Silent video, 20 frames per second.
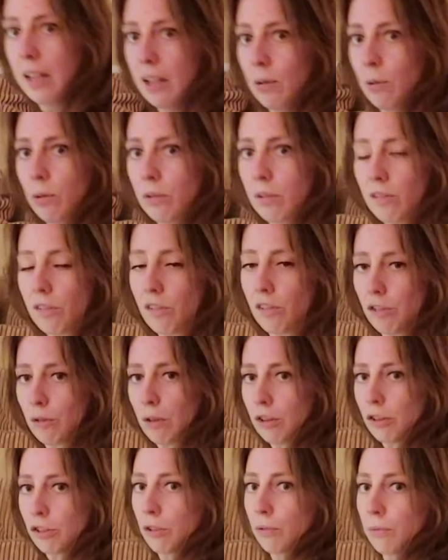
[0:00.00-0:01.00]
in order to
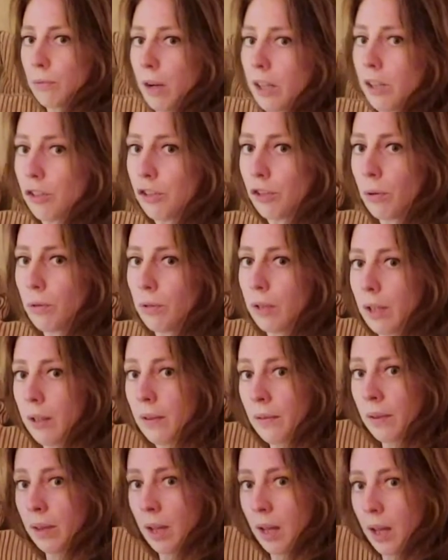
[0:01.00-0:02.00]
stretch the right shoulder,
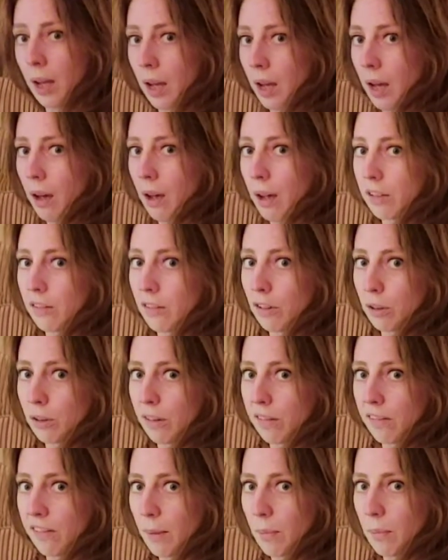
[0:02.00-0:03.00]
I do the
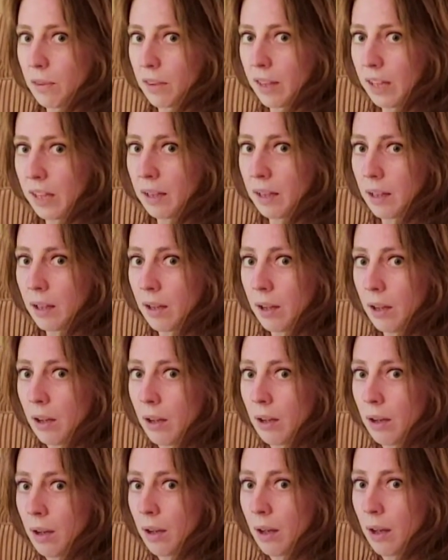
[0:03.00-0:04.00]
same thing,
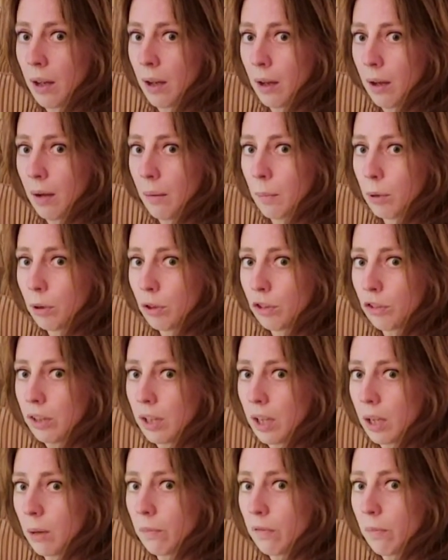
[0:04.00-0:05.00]
push
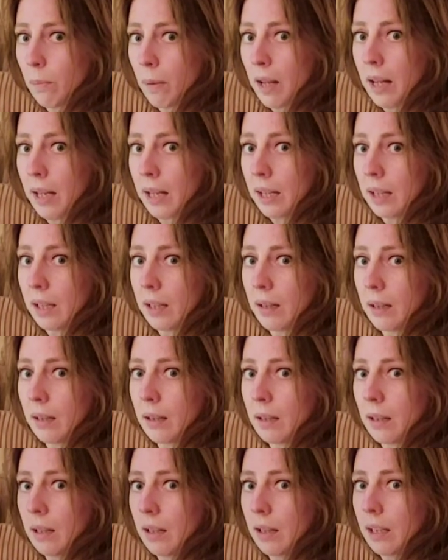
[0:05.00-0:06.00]
the arms back
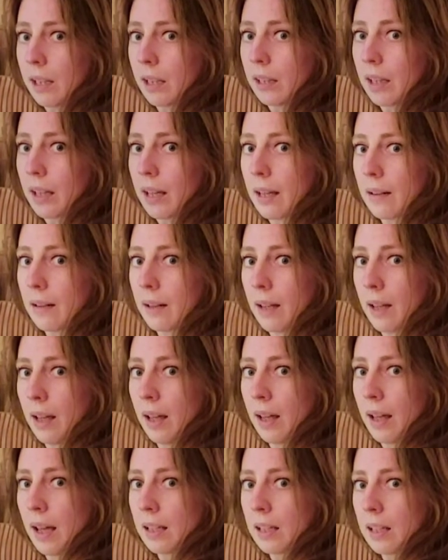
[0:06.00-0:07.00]
like that,
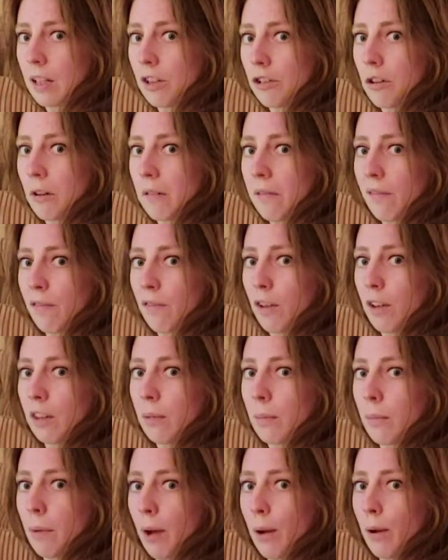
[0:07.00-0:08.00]
and then transfer
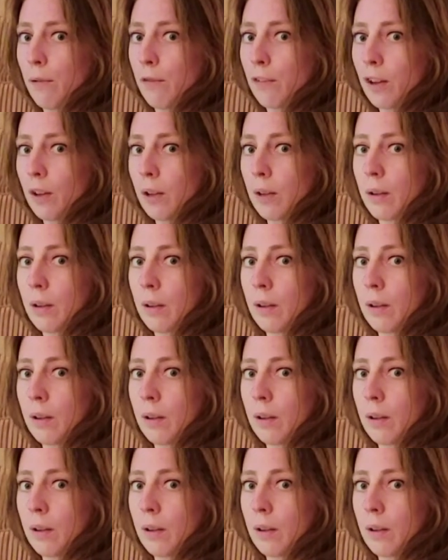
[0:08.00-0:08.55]
them over